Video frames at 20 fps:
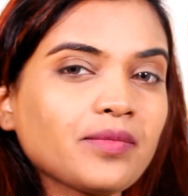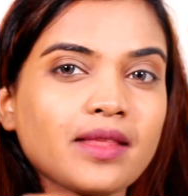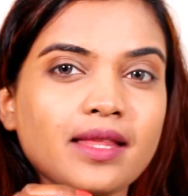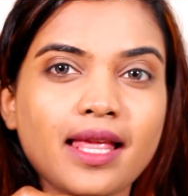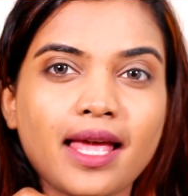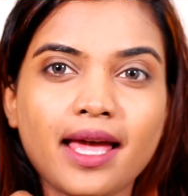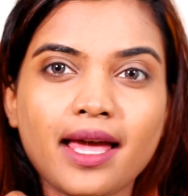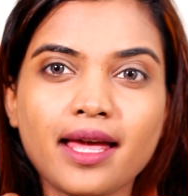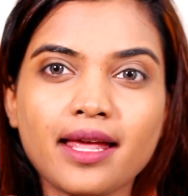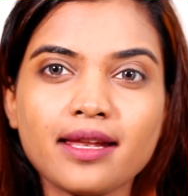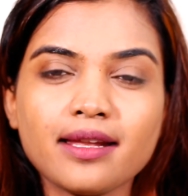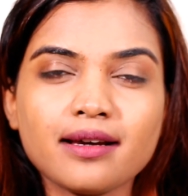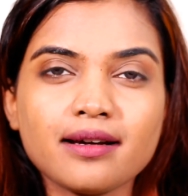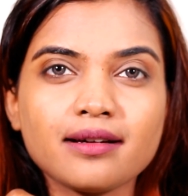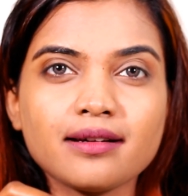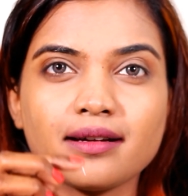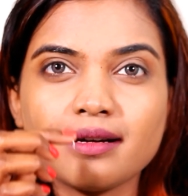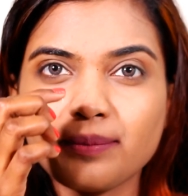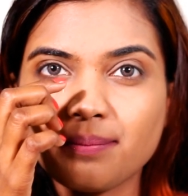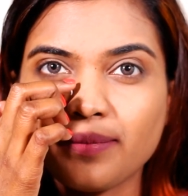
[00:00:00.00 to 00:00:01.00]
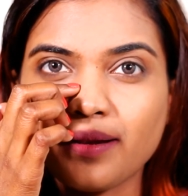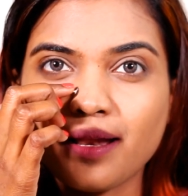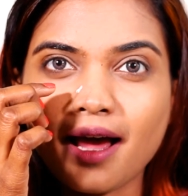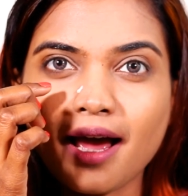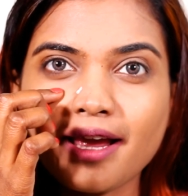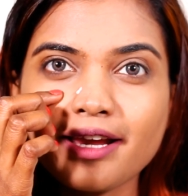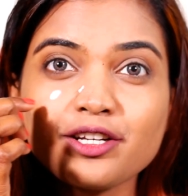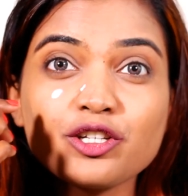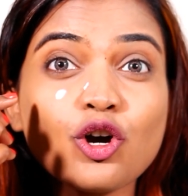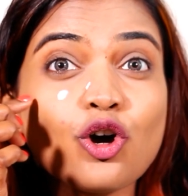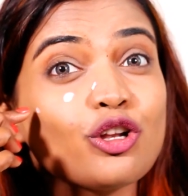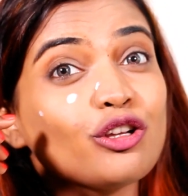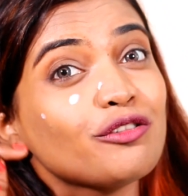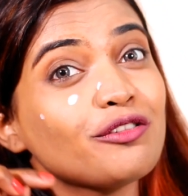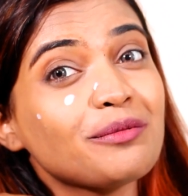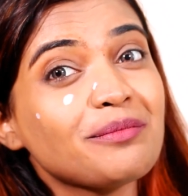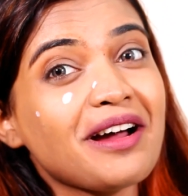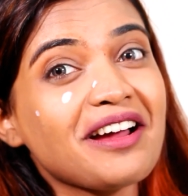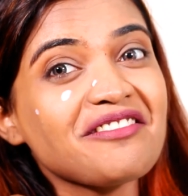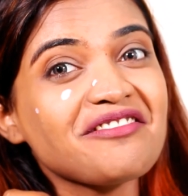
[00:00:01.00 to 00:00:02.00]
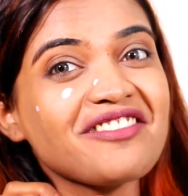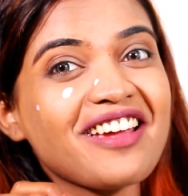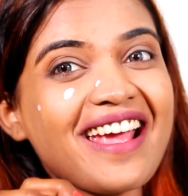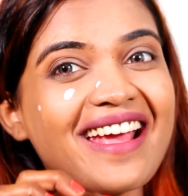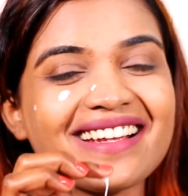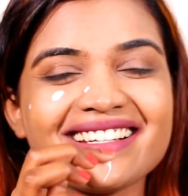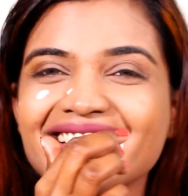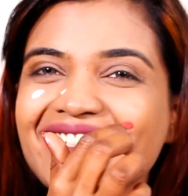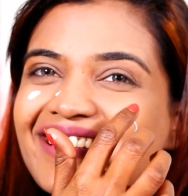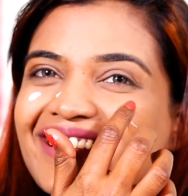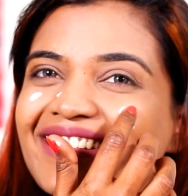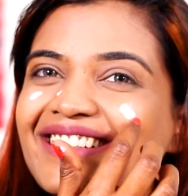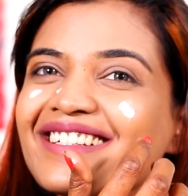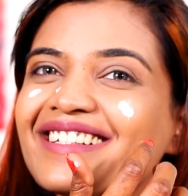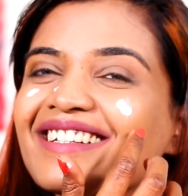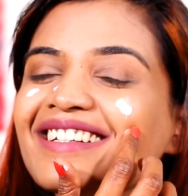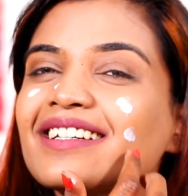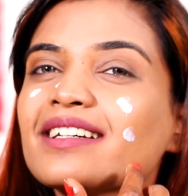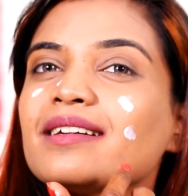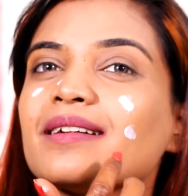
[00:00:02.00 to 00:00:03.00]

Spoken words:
then apply it all over my face.